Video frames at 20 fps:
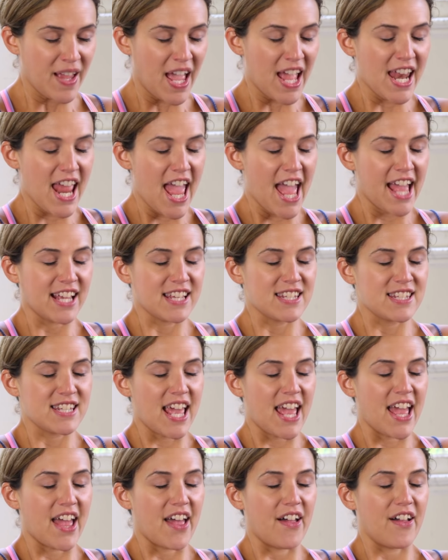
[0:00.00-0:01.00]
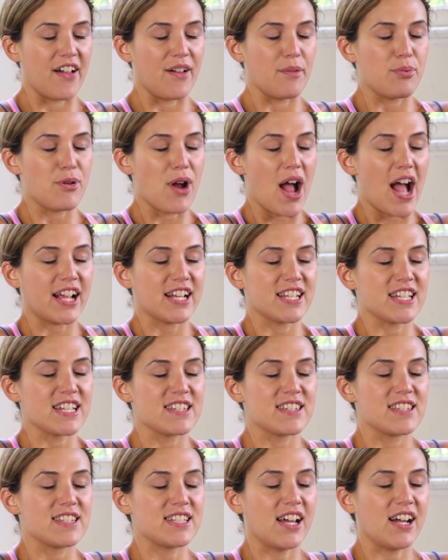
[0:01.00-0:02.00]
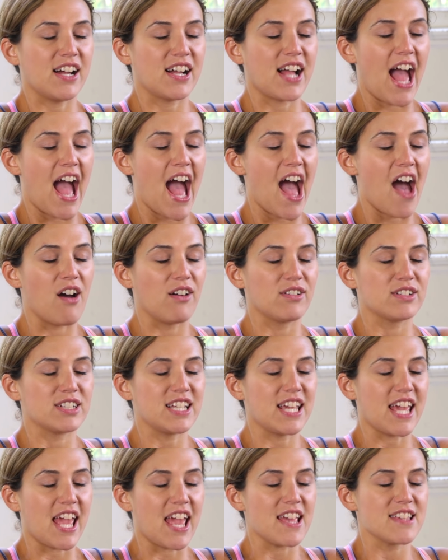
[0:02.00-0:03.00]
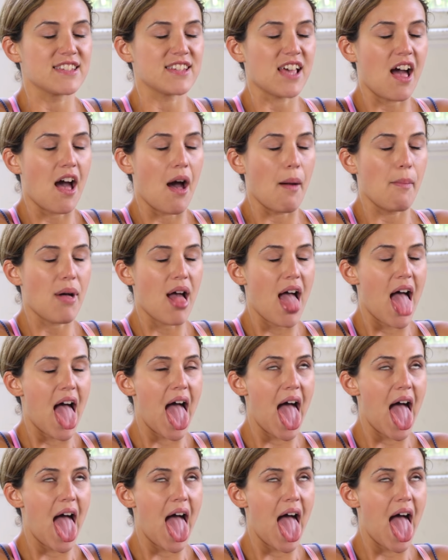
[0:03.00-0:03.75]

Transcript: and exhale, practice, tongue out, gaze up.